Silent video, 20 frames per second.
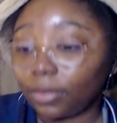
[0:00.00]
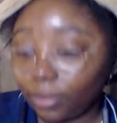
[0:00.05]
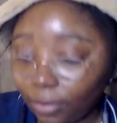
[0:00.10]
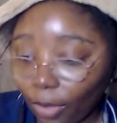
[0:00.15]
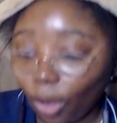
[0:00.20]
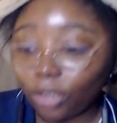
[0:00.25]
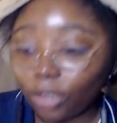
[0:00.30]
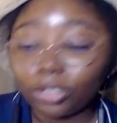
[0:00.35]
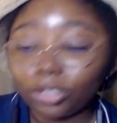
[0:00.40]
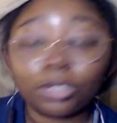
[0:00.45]

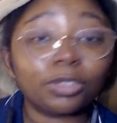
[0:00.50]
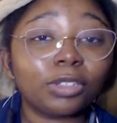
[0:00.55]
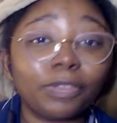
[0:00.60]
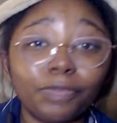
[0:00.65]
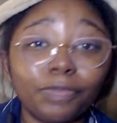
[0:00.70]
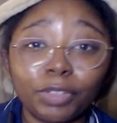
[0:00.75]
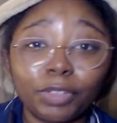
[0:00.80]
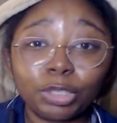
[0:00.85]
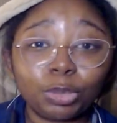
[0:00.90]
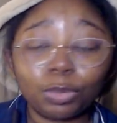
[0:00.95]
Also, the
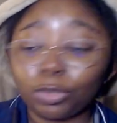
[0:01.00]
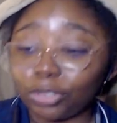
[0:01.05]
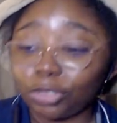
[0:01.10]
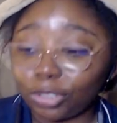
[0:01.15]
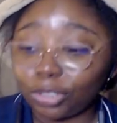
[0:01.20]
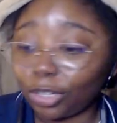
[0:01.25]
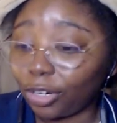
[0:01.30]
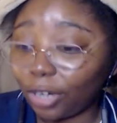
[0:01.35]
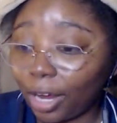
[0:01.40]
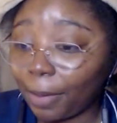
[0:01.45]

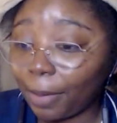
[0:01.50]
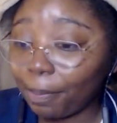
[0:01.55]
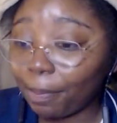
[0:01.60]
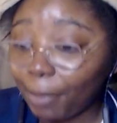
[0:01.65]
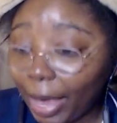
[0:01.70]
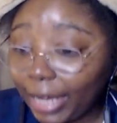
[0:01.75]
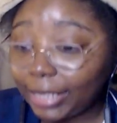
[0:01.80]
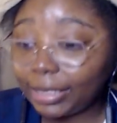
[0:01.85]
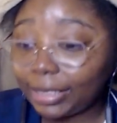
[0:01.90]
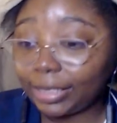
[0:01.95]
visuals are
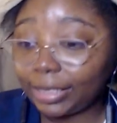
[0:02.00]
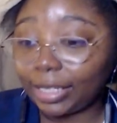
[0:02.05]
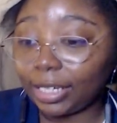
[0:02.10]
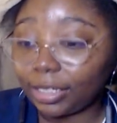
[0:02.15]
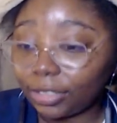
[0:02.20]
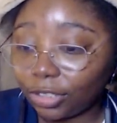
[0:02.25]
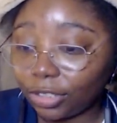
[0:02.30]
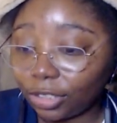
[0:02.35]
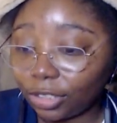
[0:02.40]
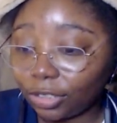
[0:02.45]
amazing,
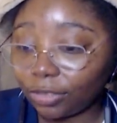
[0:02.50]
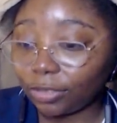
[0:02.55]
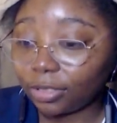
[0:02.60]
dude.